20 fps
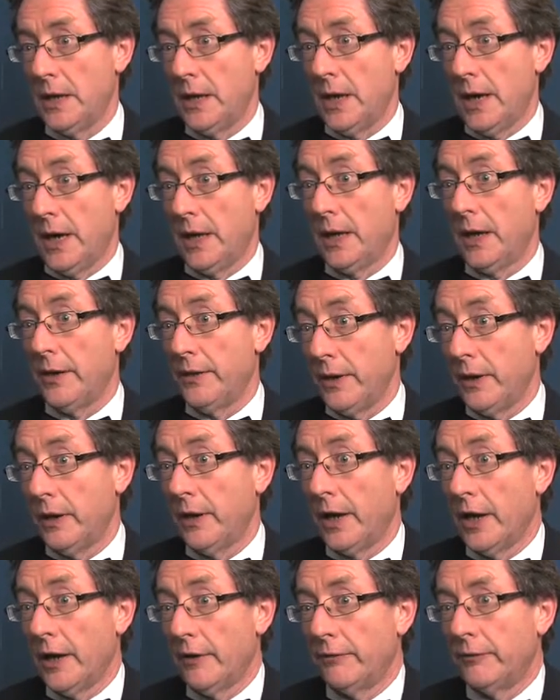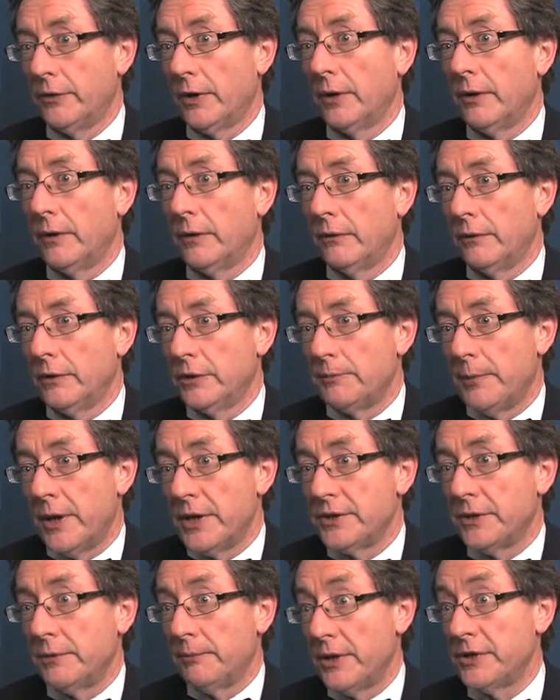And I think I have done as best,
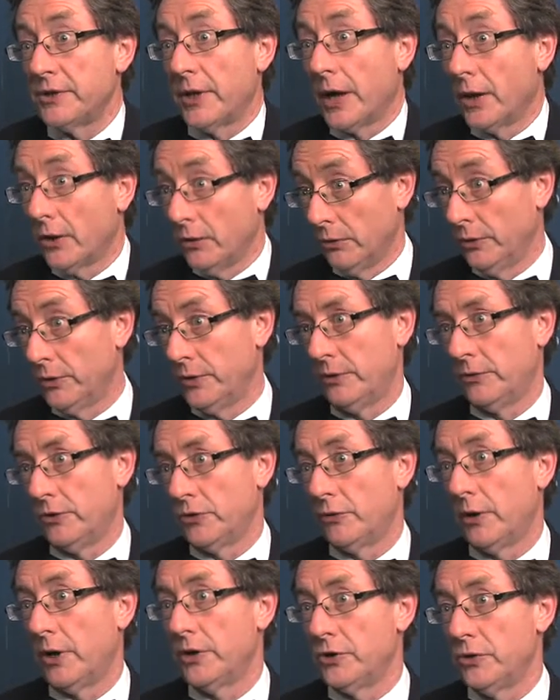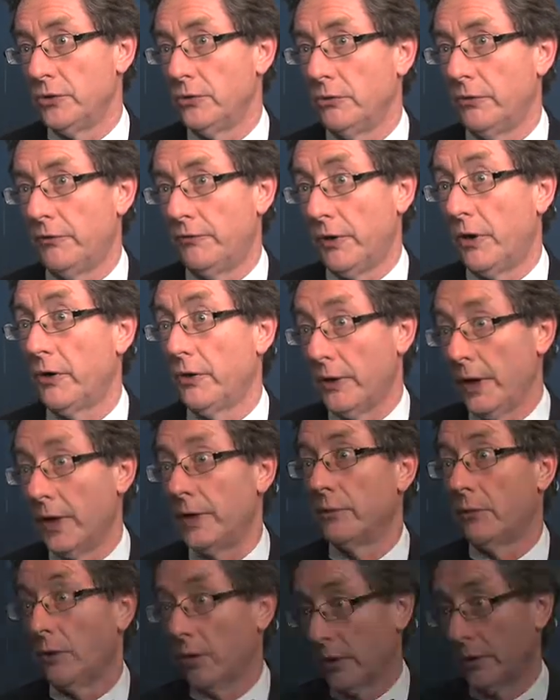best I could to try to further that
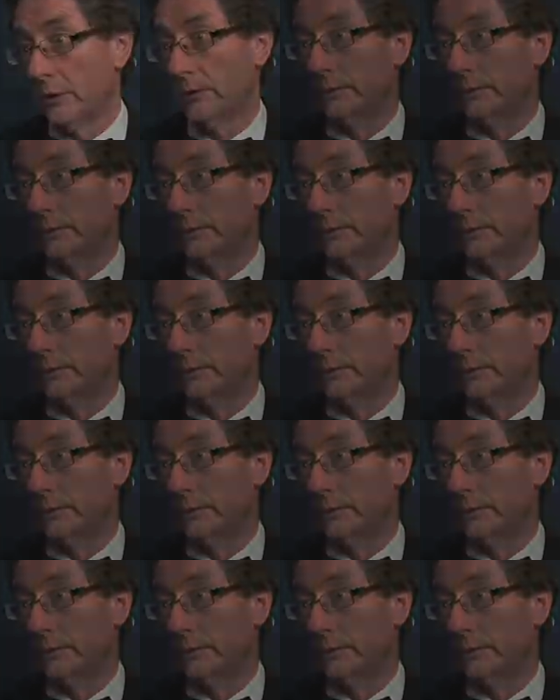work.